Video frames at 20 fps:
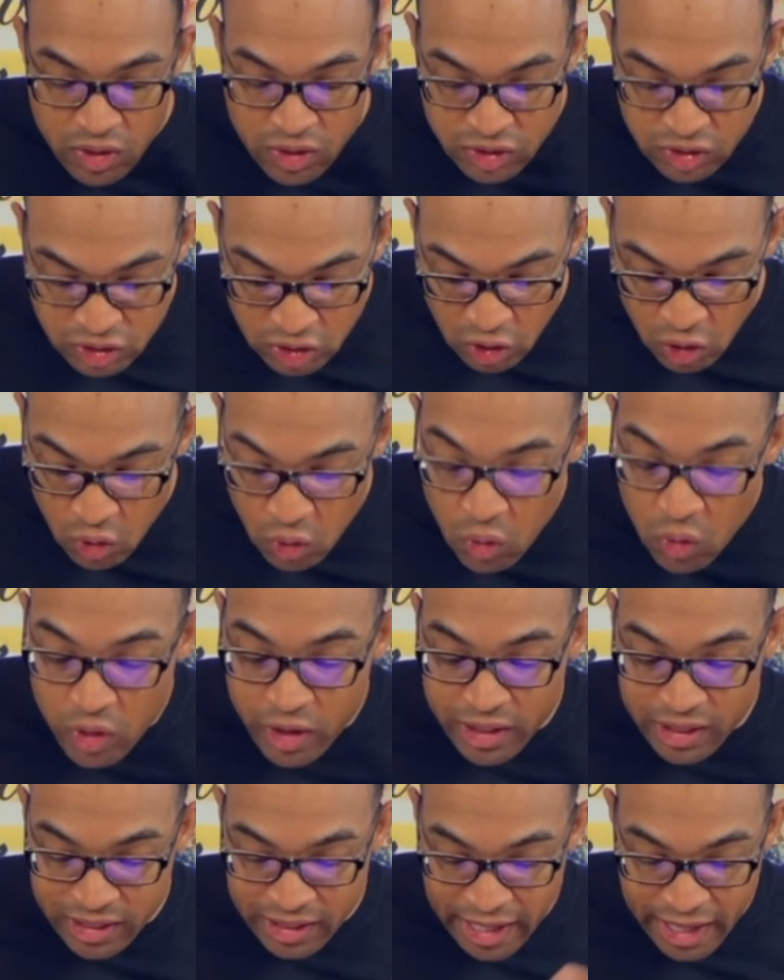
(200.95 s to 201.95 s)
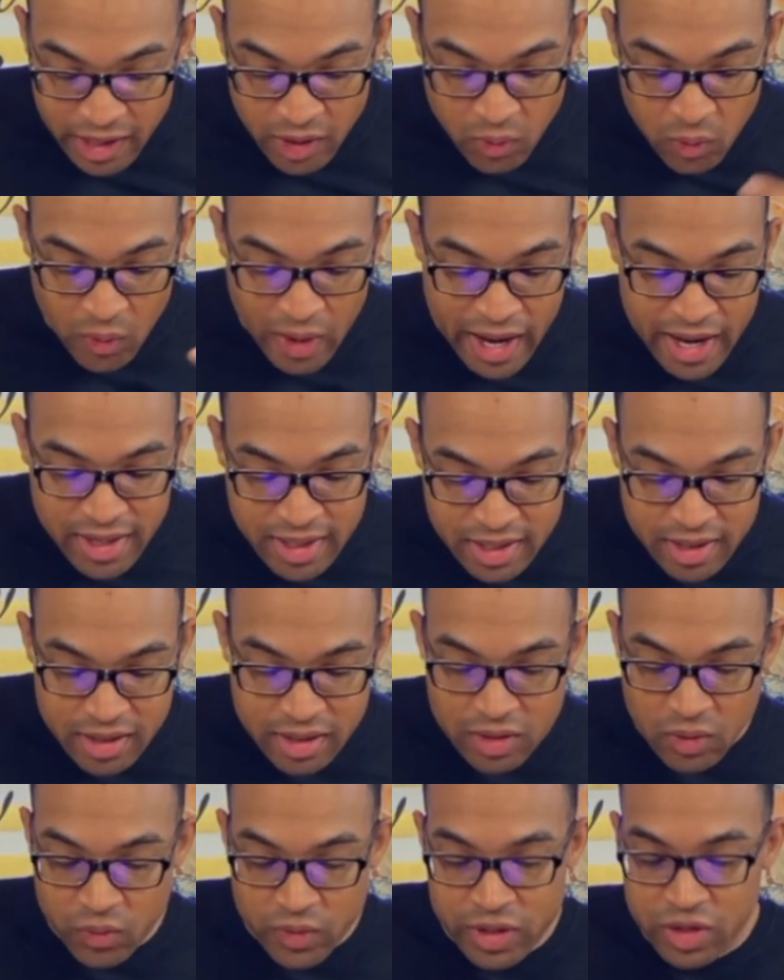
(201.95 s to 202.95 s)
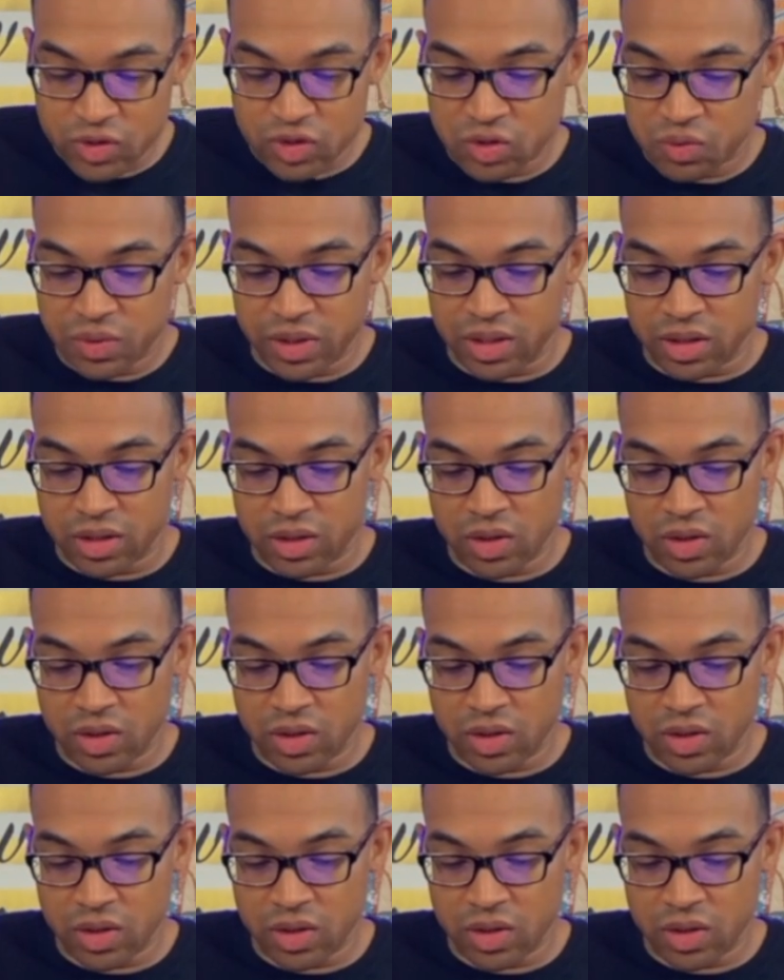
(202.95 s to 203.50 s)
So, like, why did the window shrink?